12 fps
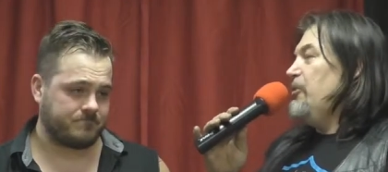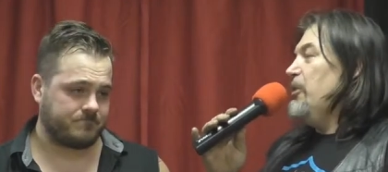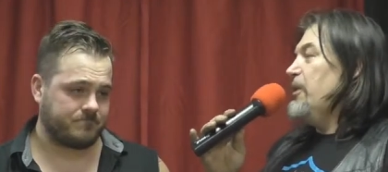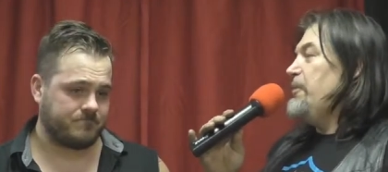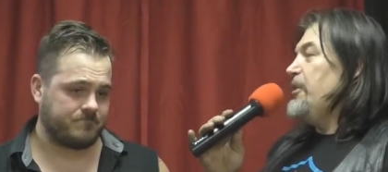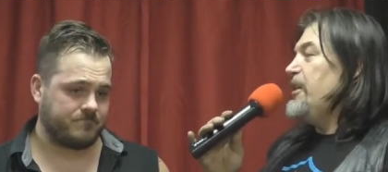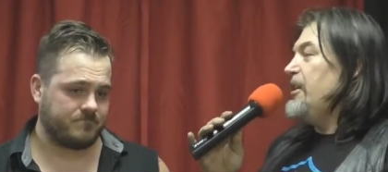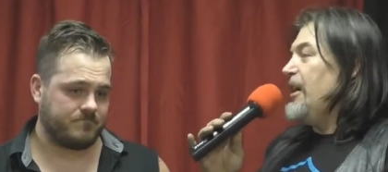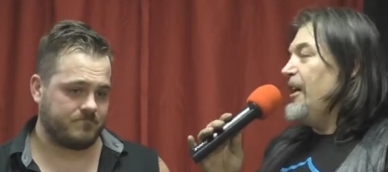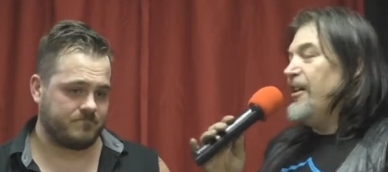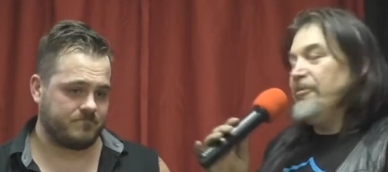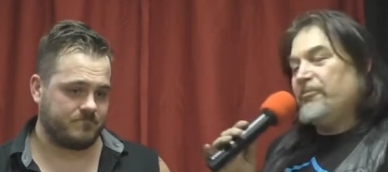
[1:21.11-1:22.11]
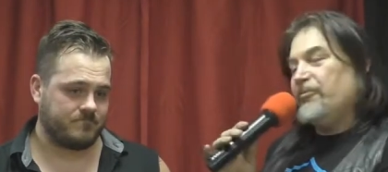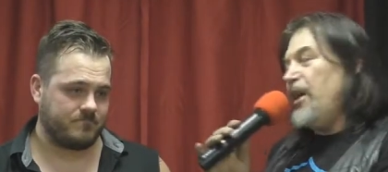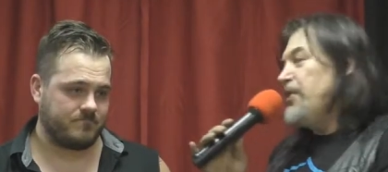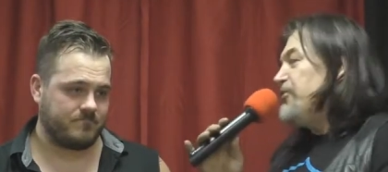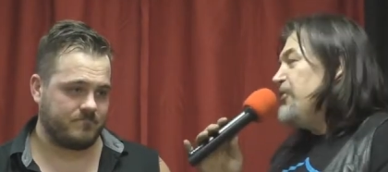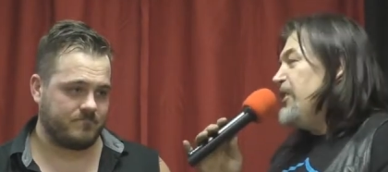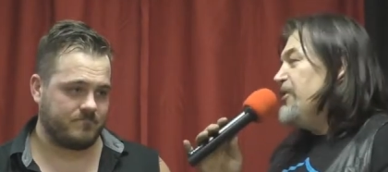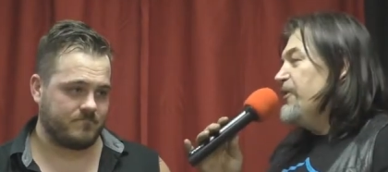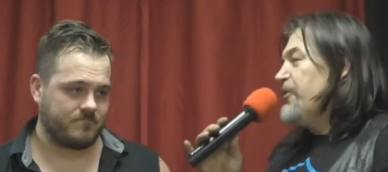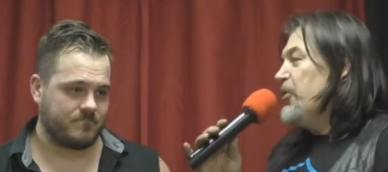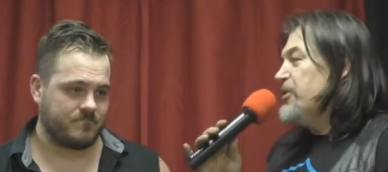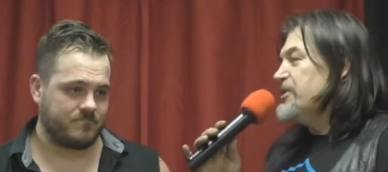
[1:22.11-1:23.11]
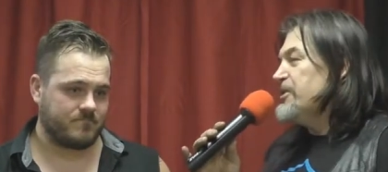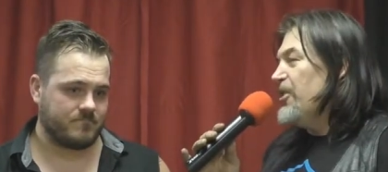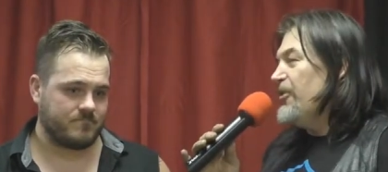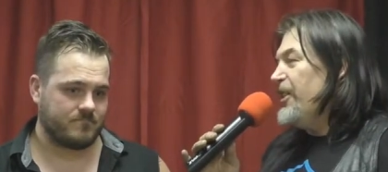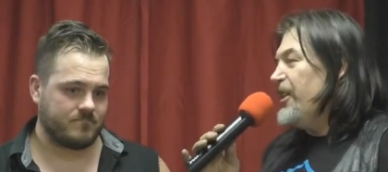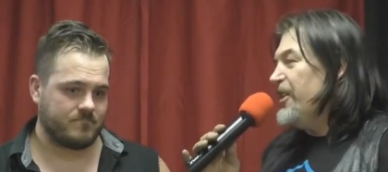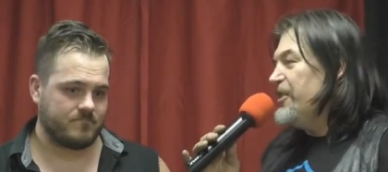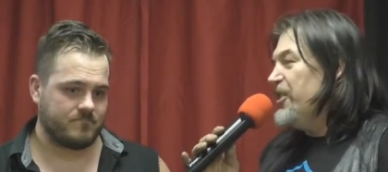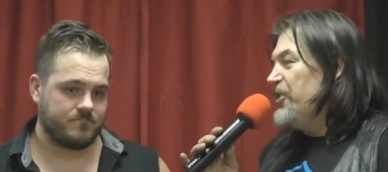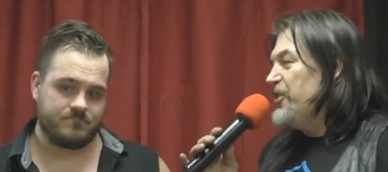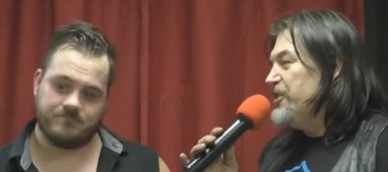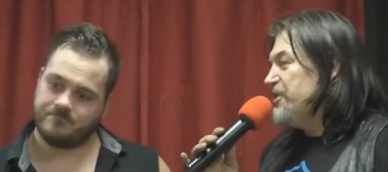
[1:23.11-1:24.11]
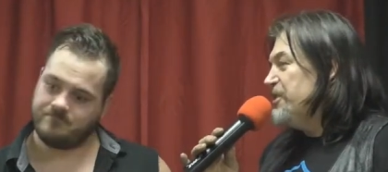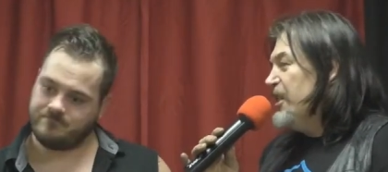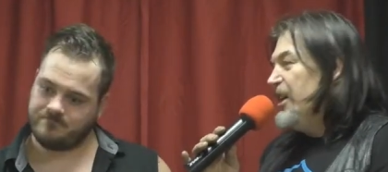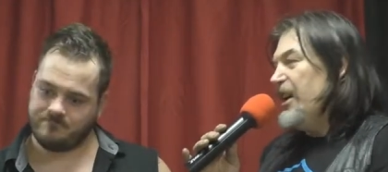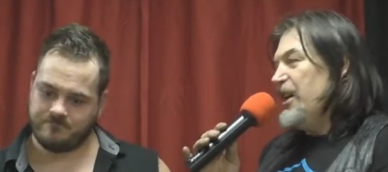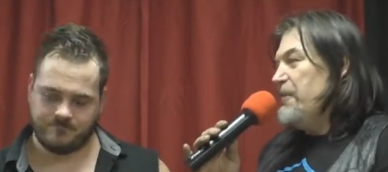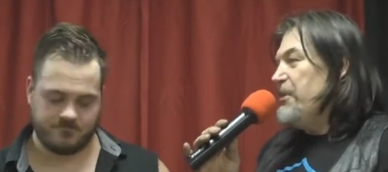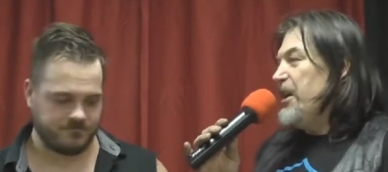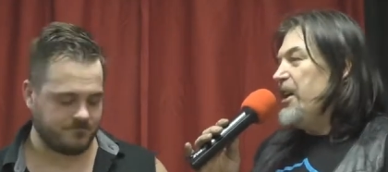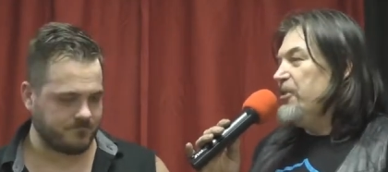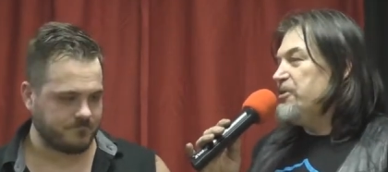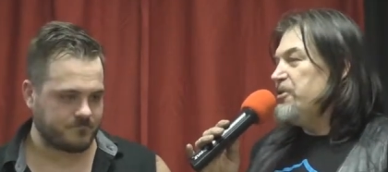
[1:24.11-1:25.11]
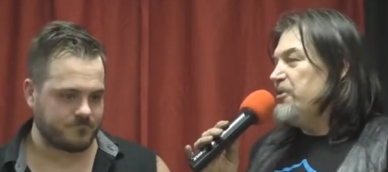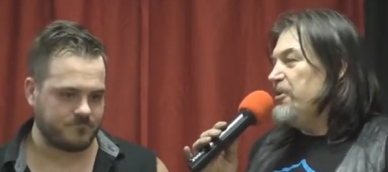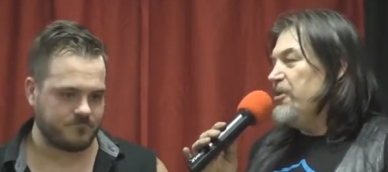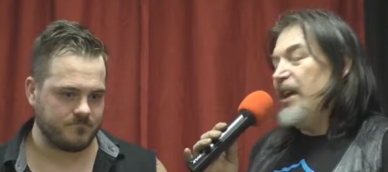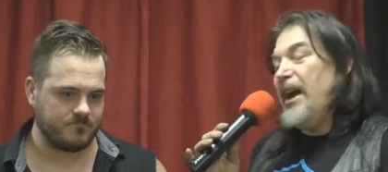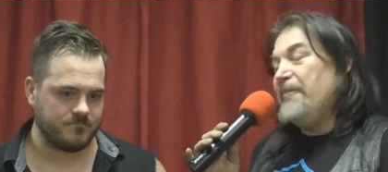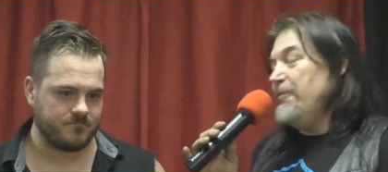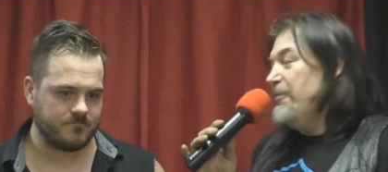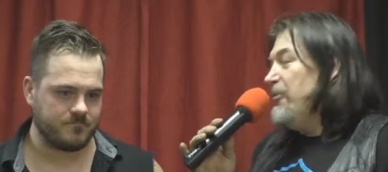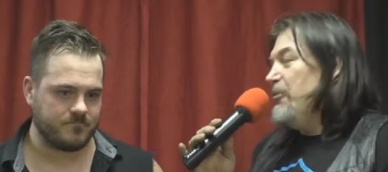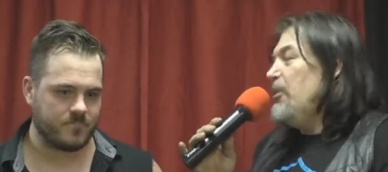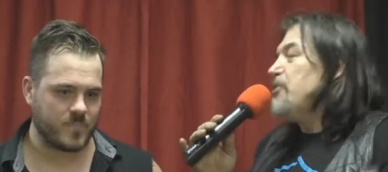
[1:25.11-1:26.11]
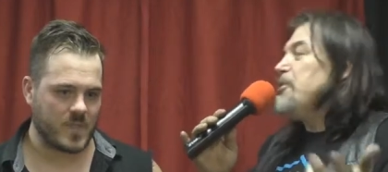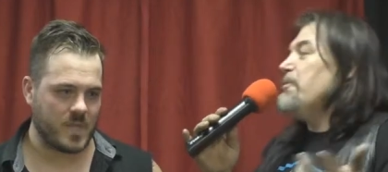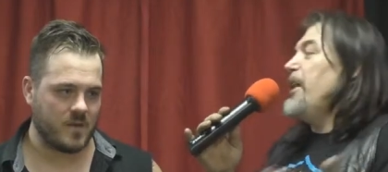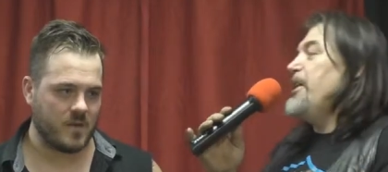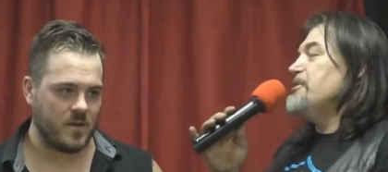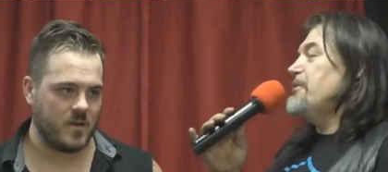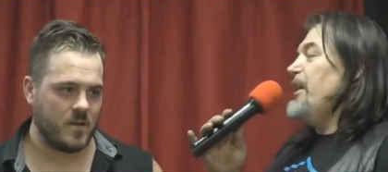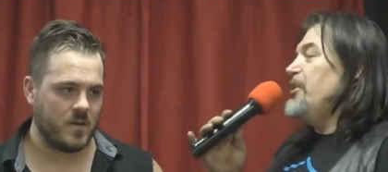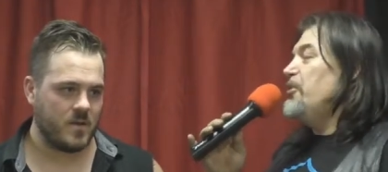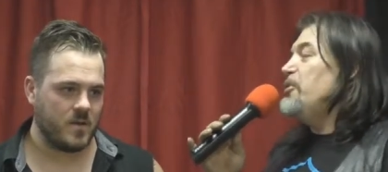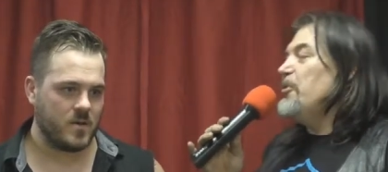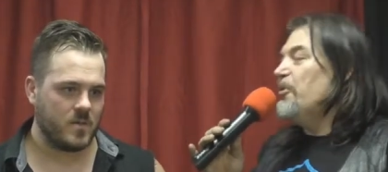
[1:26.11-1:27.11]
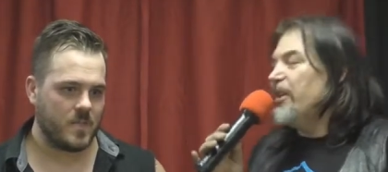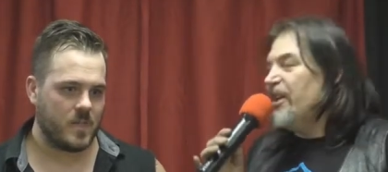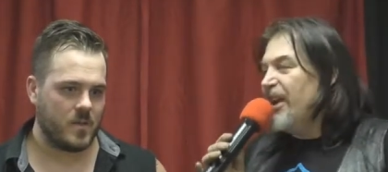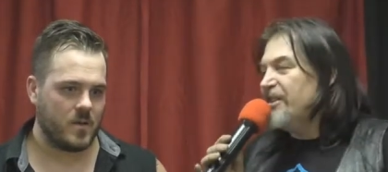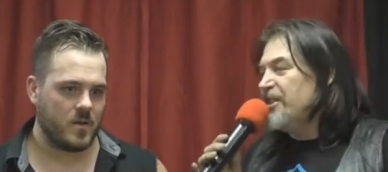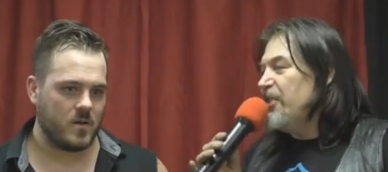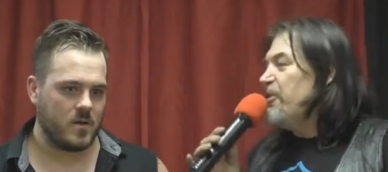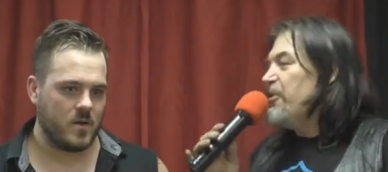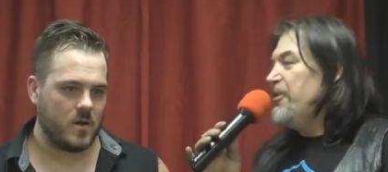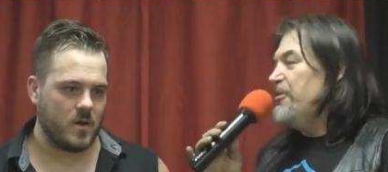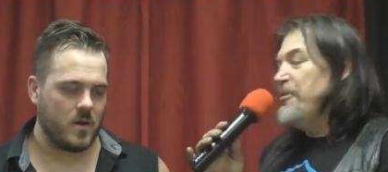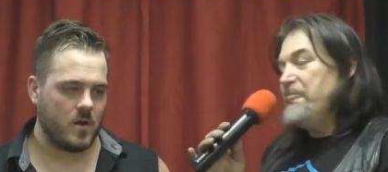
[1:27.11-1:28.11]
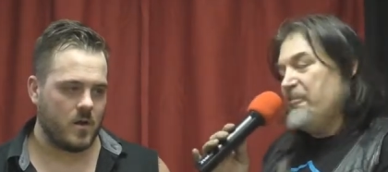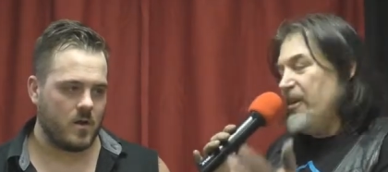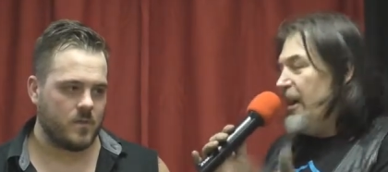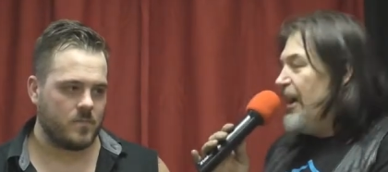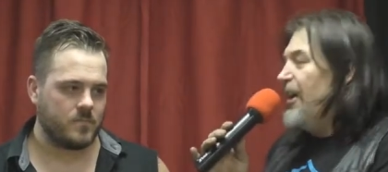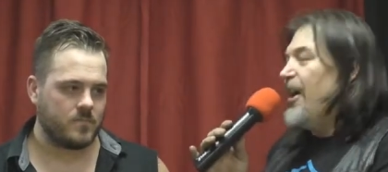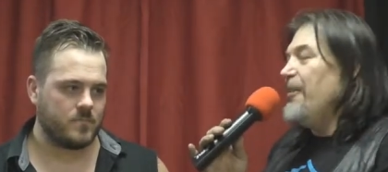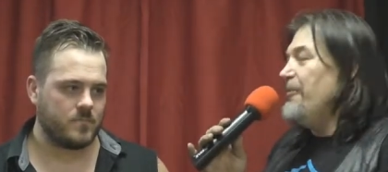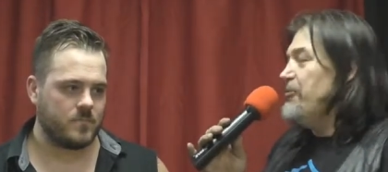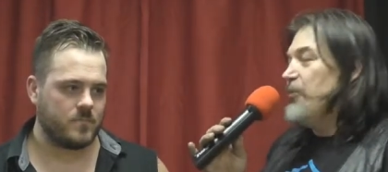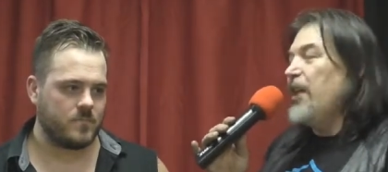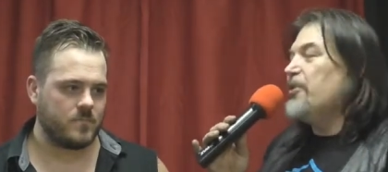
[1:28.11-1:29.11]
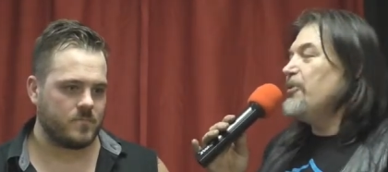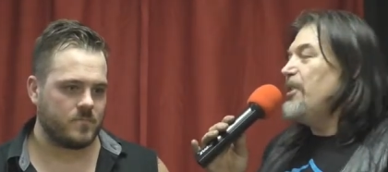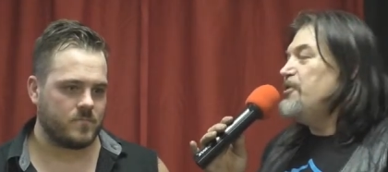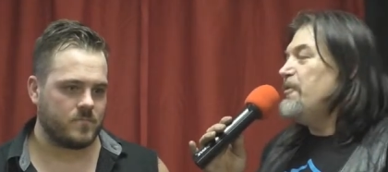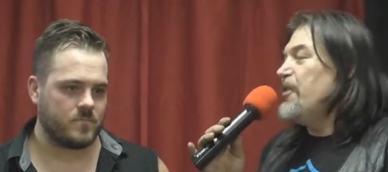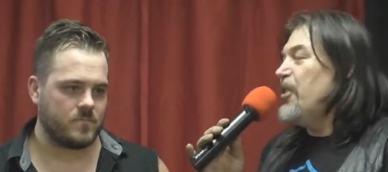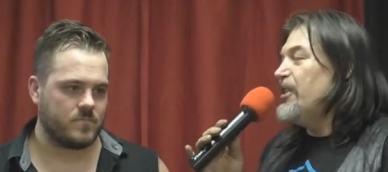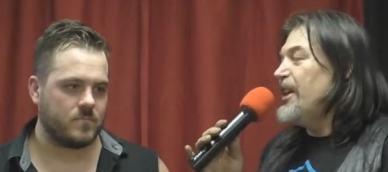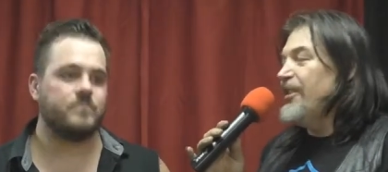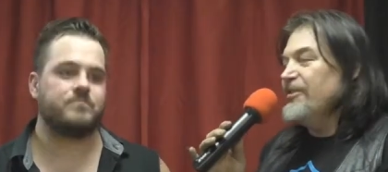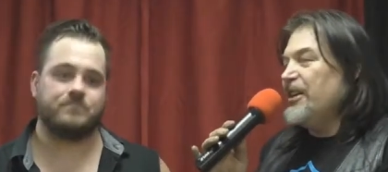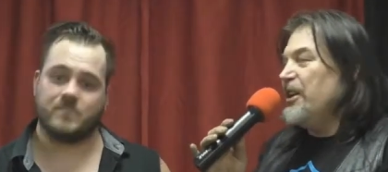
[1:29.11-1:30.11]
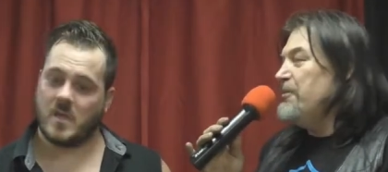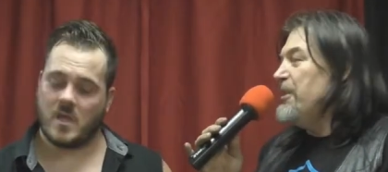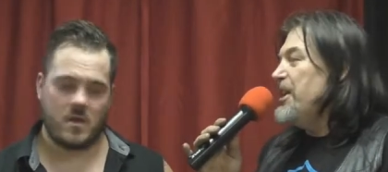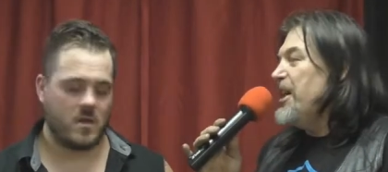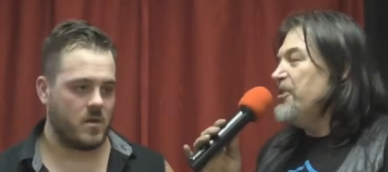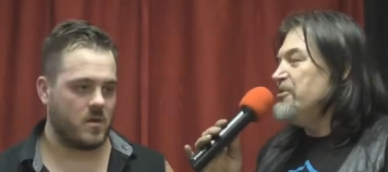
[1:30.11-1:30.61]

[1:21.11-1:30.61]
Speaker 1: you want to put in uh, Ryder Reed, of course, is already on notice. Anybody else? You, you got what's your plans, man? Who do you want next? Other uh, Ryder Reed, you've called out. Anybody